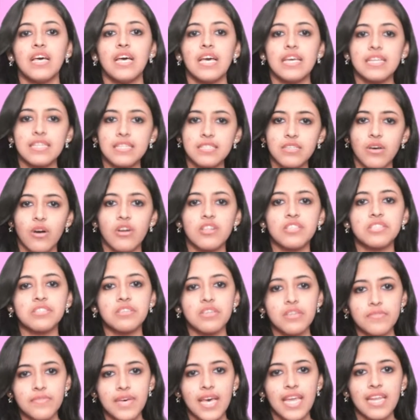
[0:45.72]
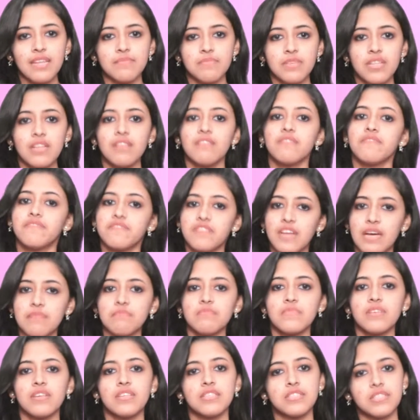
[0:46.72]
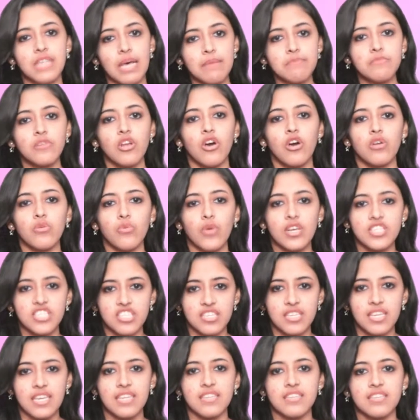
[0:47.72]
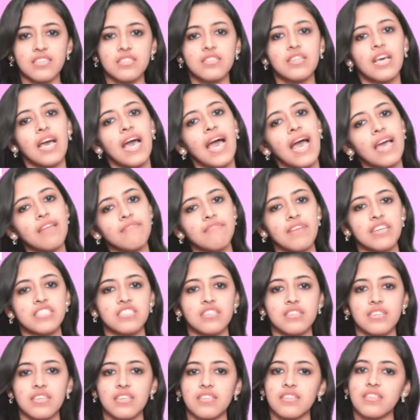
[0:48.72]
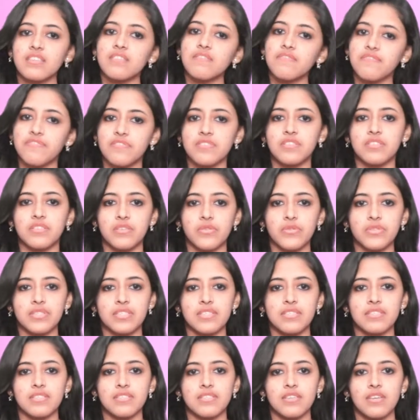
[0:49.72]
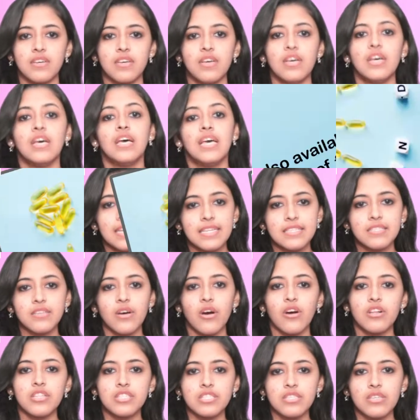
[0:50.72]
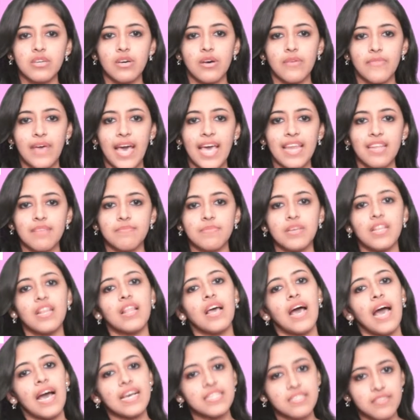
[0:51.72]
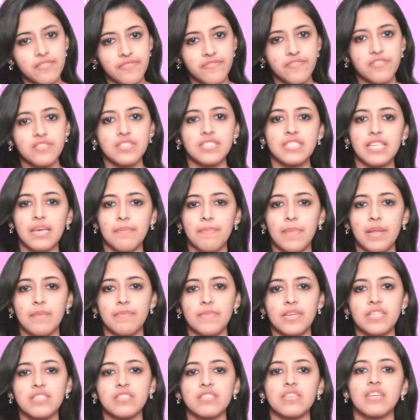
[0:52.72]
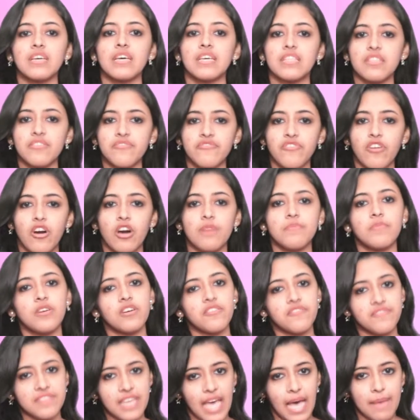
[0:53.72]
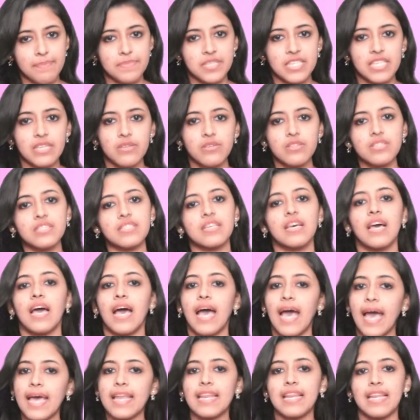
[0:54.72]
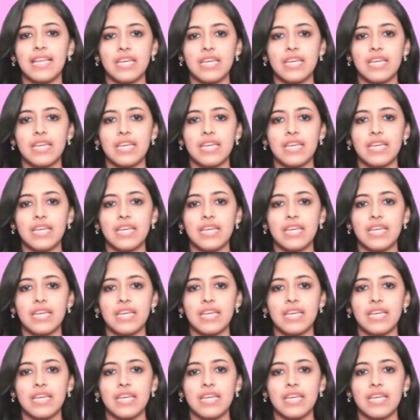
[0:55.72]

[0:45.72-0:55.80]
It is also available from some non-vegetarian and vegetarian food sources. It is also available as a food supplement in the form of capsules and